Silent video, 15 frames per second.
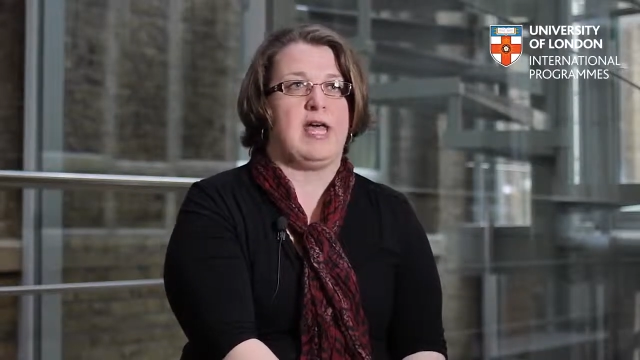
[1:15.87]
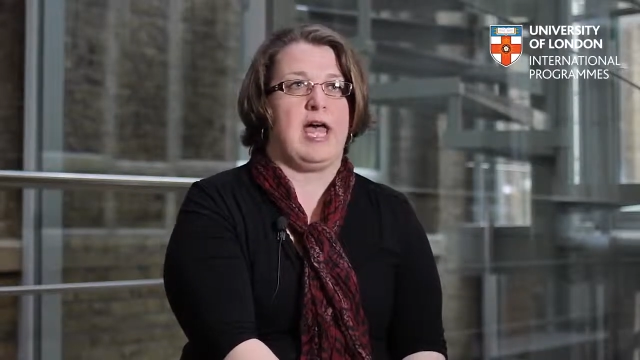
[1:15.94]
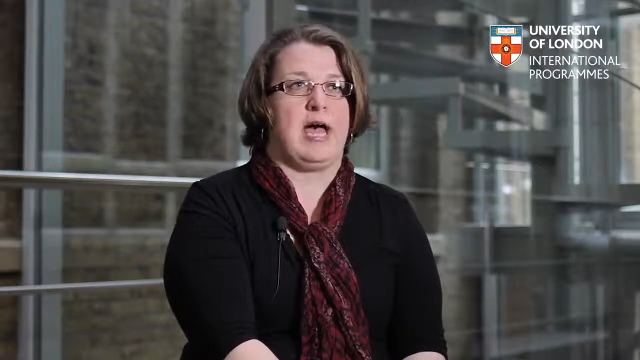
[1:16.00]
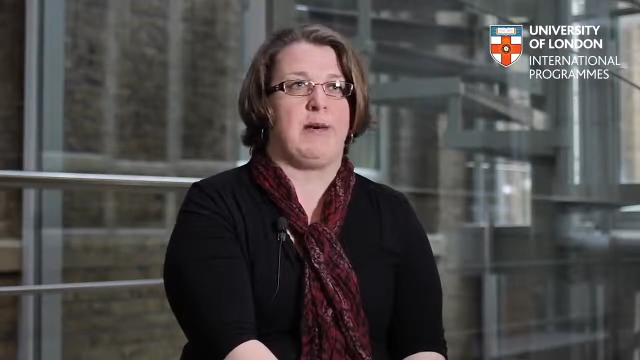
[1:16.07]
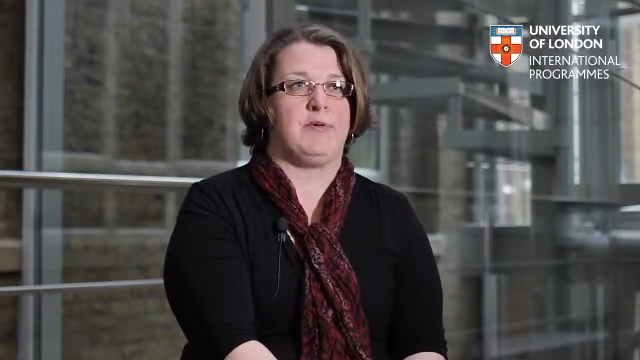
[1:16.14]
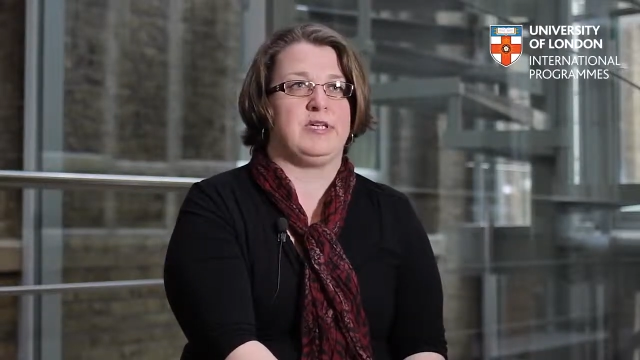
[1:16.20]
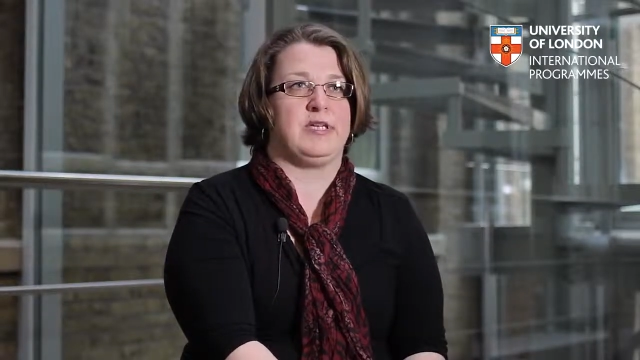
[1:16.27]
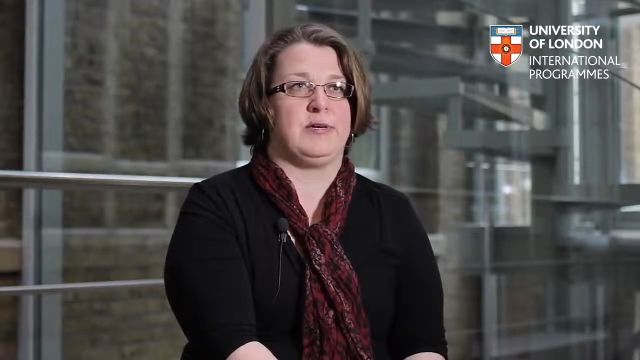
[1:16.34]

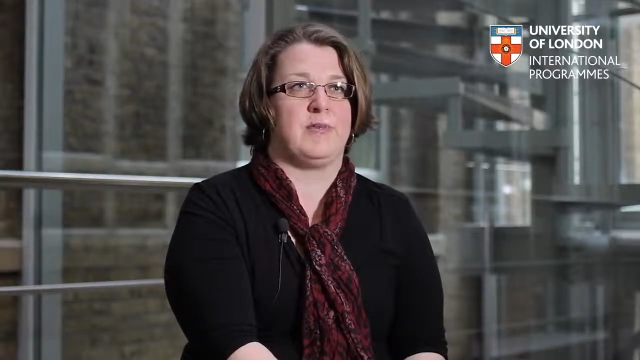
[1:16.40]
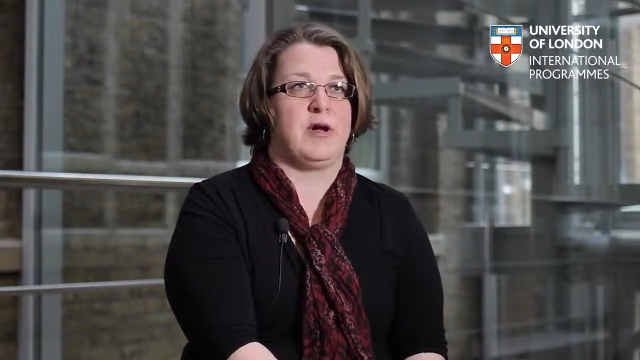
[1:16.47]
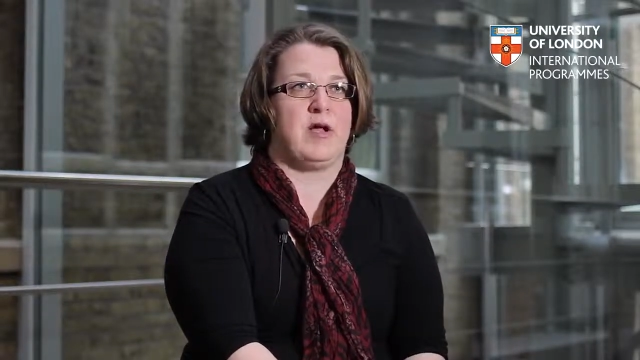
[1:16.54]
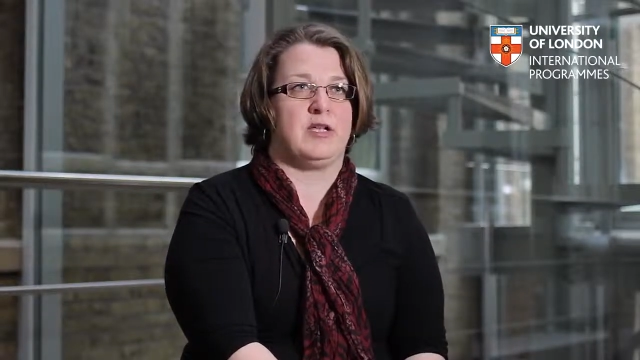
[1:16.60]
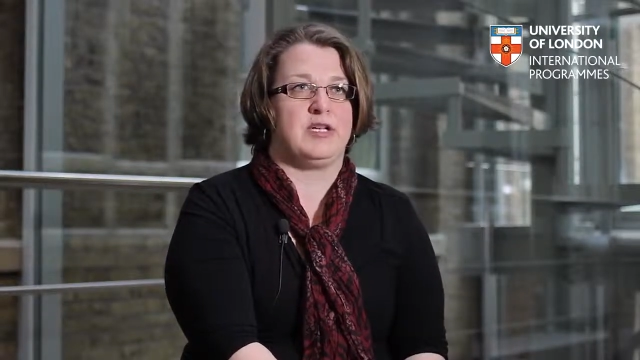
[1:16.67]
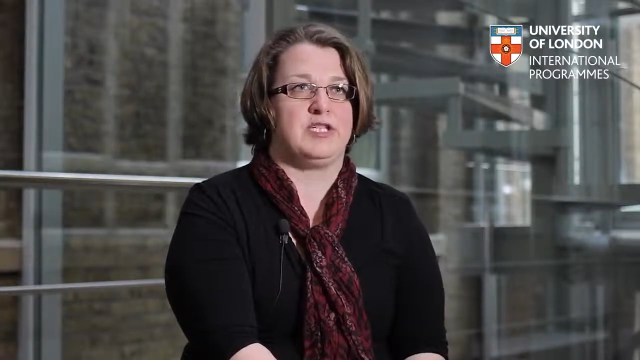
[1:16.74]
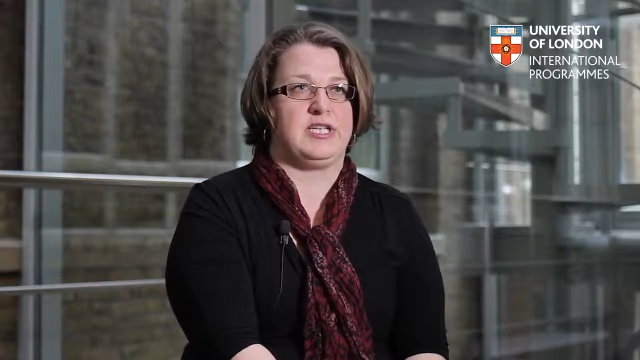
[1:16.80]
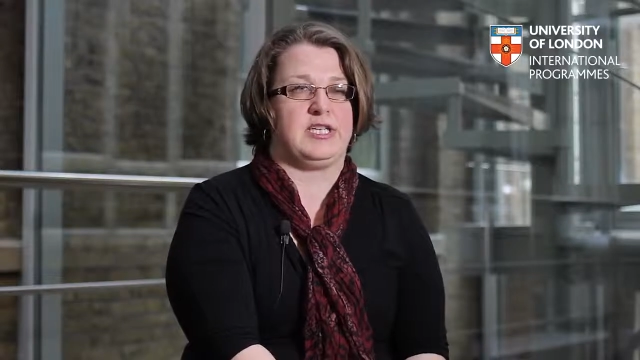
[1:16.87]

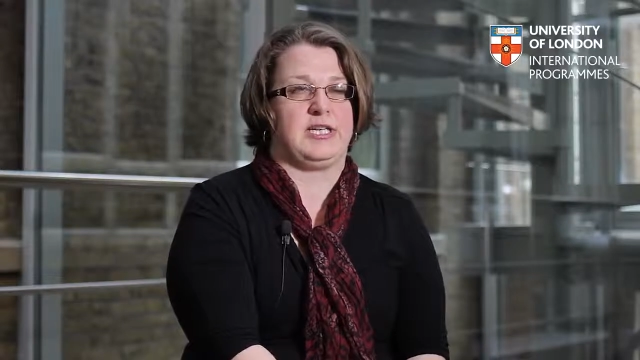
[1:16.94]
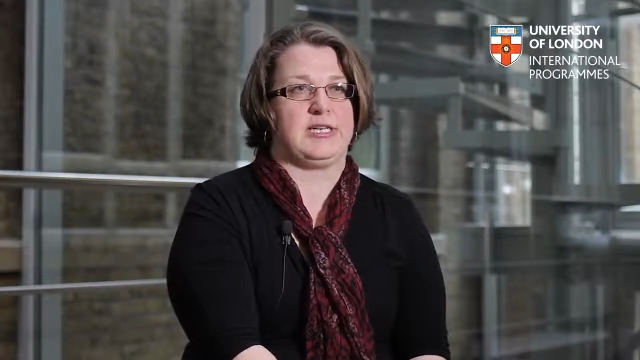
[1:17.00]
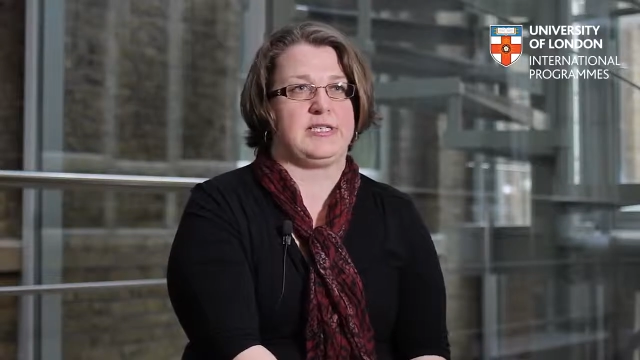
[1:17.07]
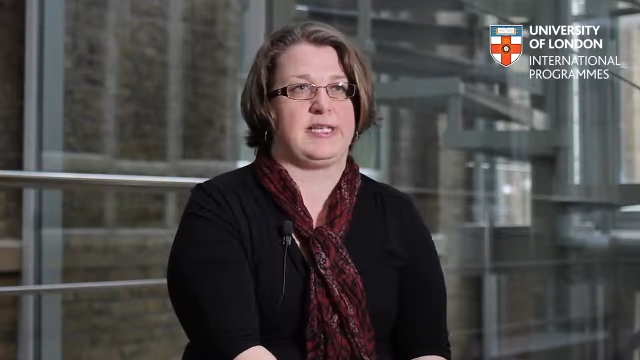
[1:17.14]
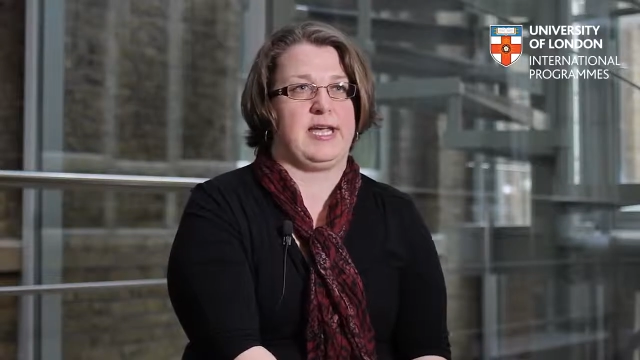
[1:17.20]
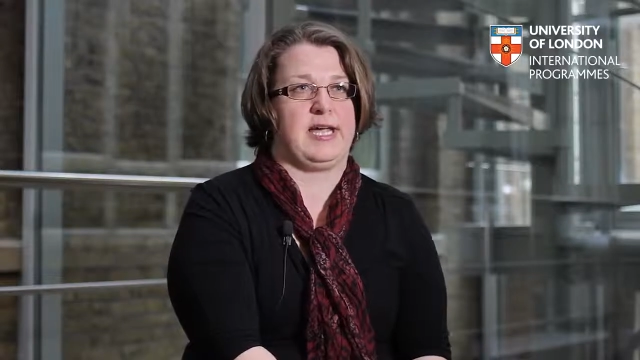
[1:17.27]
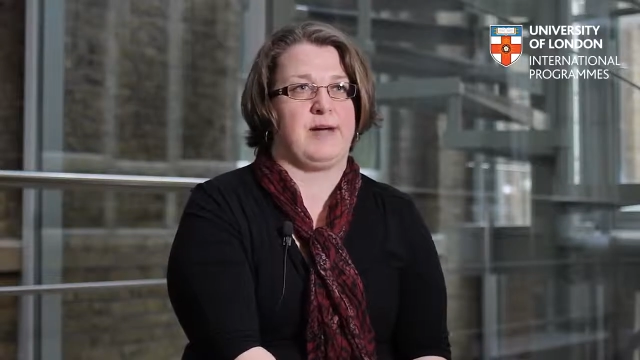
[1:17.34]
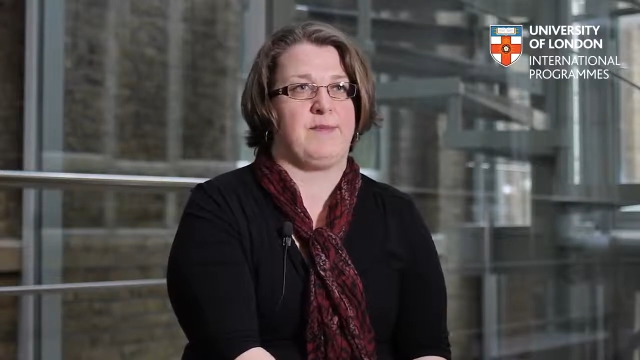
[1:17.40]
epidemiology
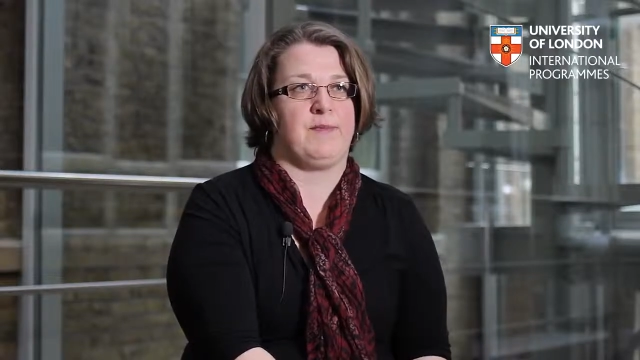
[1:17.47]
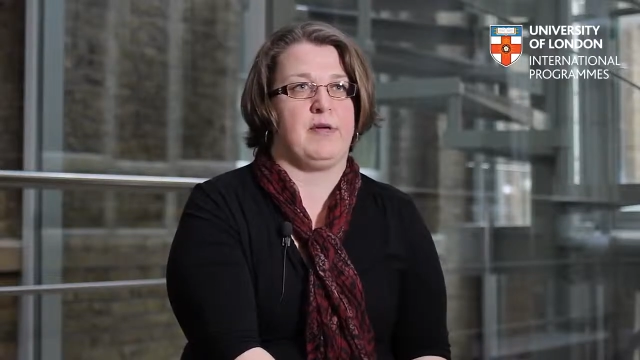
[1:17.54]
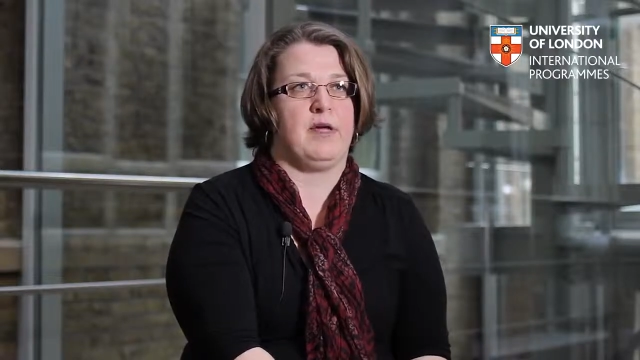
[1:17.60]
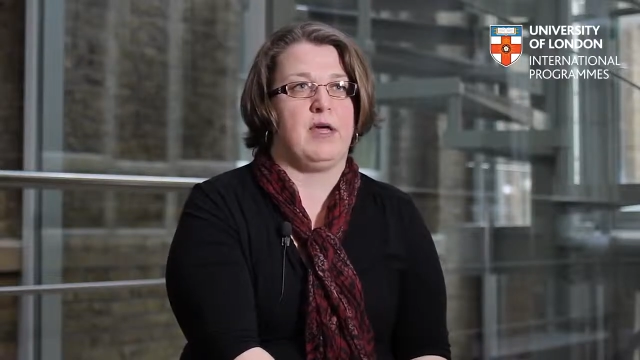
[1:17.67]
exam,